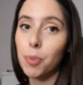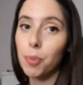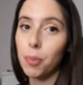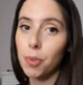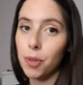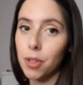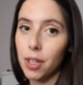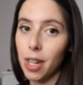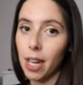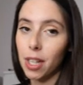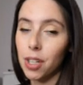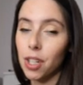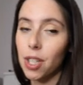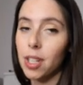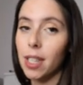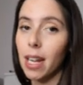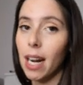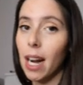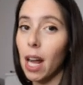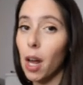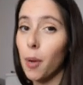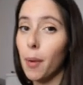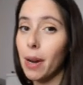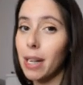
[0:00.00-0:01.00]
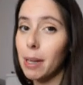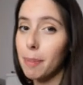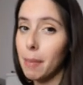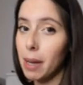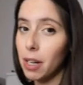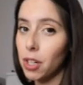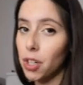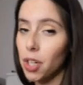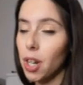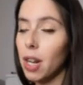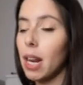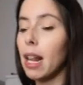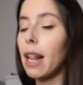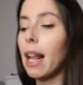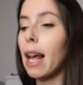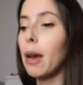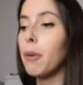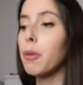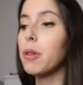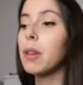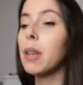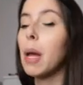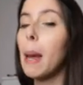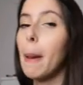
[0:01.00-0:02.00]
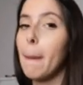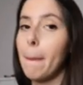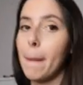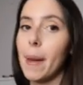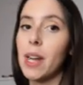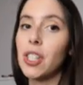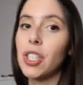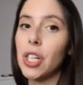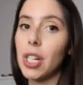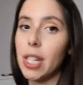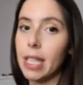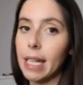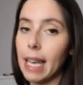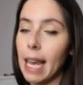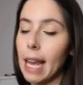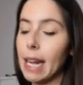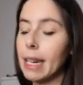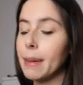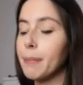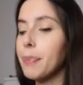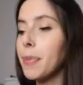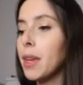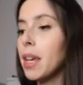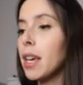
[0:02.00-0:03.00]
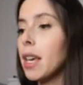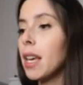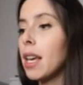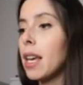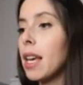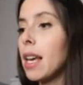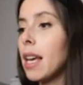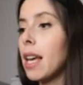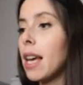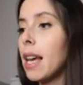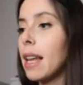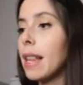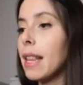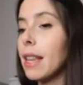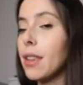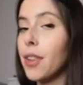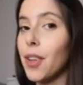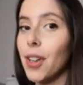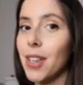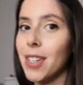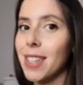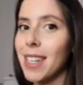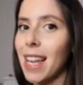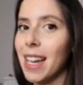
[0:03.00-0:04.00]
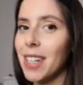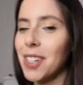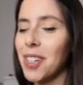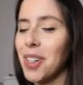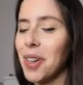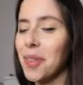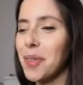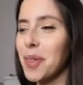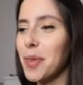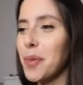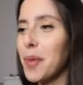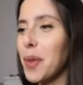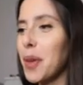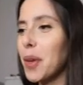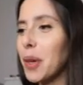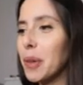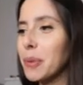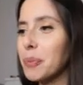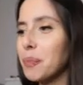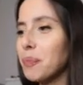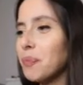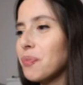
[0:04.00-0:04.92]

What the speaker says: protection that I already mentioned and I will mention again in the third section of this video.